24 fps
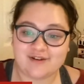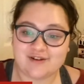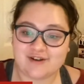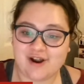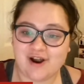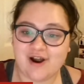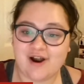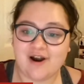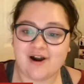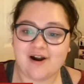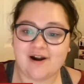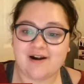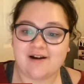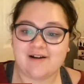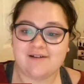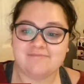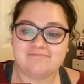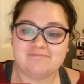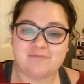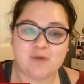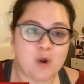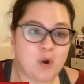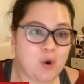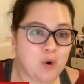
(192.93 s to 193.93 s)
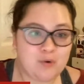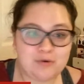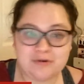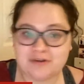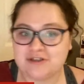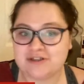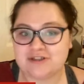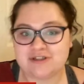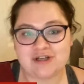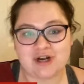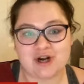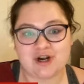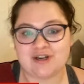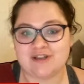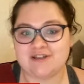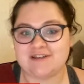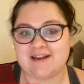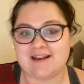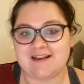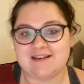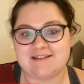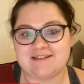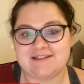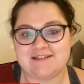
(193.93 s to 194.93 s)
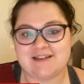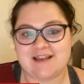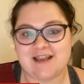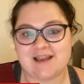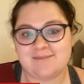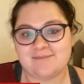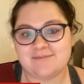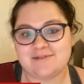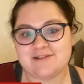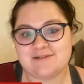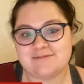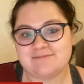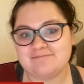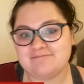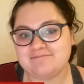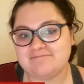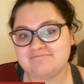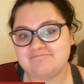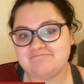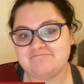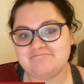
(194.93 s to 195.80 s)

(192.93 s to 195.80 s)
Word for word: Vladar only started 19 games.